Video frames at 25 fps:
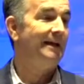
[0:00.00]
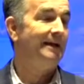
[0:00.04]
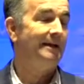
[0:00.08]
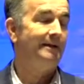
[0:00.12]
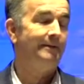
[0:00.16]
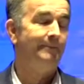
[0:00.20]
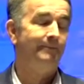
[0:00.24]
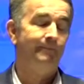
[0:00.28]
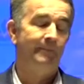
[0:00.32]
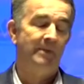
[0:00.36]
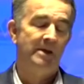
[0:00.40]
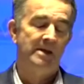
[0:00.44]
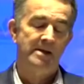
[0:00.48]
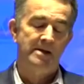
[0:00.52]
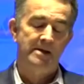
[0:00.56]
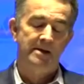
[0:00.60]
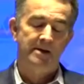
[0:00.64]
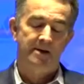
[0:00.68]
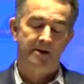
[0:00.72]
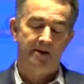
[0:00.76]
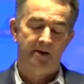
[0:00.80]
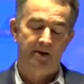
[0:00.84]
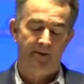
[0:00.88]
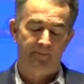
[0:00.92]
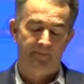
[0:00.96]
Ahead,
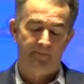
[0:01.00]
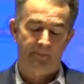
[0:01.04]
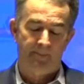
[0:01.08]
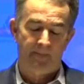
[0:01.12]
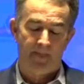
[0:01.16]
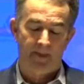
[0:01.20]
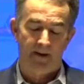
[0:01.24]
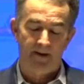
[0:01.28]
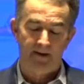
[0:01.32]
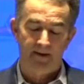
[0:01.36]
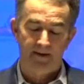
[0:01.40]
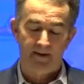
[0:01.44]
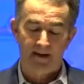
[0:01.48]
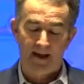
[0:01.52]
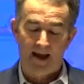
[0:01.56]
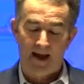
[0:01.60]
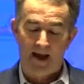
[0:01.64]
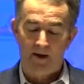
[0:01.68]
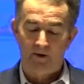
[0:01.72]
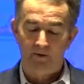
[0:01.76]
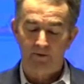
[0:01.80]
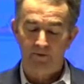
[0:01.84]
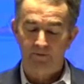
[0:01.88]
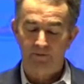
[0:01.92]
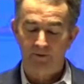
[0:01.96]
it
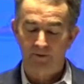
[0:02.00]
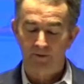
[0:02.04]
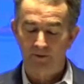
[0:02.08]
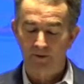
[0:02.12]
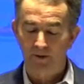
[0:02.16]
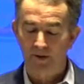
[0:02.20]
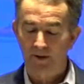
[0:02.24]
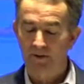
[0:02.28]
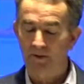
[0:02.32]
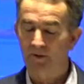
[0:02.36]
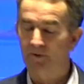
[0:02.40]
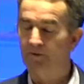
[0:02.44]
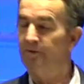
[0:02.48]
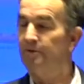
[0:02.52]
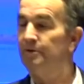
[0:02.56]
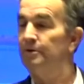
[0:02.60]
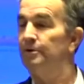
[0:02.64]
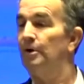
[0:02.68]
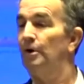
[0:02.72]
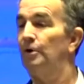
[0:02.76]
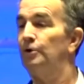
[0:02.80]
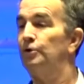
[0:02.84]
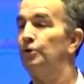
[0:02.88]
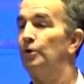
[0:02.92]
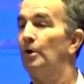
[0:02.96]
allows
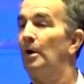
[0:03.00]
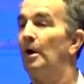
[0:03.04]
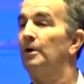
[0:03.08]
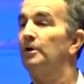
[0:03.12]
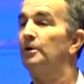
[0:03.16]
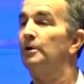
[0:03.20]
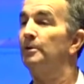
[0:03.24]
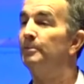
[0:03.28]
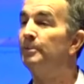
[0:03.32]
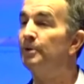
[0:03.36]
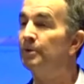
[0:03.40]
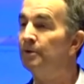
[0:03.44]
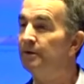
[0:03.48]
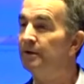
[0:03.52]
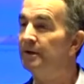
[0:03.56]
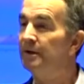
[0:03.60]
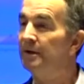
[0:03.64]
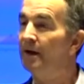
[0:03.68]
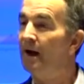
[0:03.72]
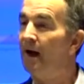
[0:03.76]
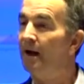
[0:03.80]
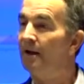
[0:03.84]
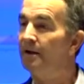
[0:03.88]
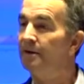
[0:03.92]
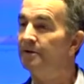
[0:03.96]
Virginians to go to our
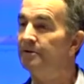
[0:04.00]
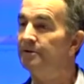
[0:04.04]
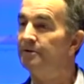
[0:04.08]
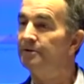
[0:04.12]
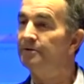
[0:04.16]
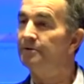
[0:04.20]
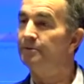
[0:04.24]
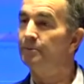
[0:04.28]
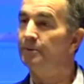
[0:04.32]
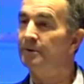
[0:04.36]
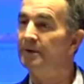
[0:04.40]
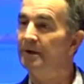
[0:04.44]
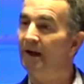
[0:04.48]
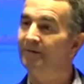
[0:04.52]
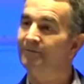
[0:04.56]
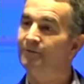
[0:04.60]
community colleges.